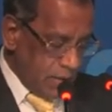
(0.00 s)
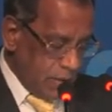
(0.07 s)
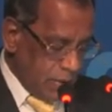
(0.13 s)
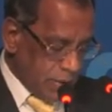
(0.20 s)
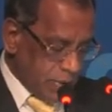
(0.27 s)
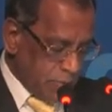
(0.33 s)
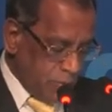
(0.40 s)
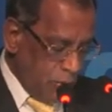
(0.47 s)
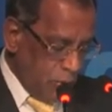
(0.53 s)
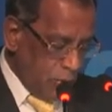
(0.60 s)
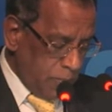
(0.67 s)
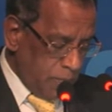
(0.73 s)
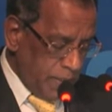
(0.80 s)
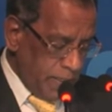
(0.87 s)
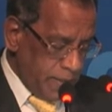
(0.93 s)
are small
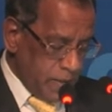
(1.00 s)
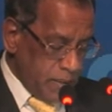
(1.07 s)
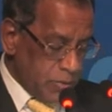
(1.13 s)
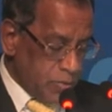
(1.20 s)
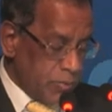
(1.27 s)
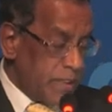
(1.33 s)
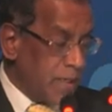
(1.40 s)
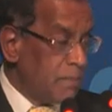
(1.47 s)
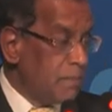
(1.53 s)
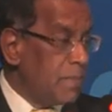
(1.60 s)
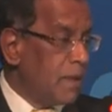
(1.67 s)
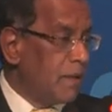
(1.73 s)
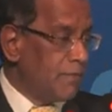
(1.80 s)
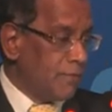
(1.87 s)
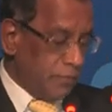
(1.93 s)
players with a
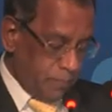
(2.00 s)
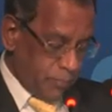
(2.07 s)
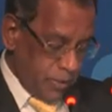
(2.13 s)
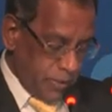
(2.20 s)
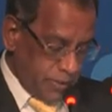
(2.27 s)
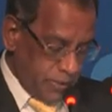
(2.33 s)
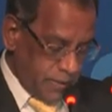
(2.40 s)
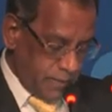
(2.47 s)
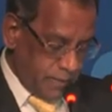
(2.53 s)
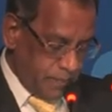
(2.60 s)
big footprint.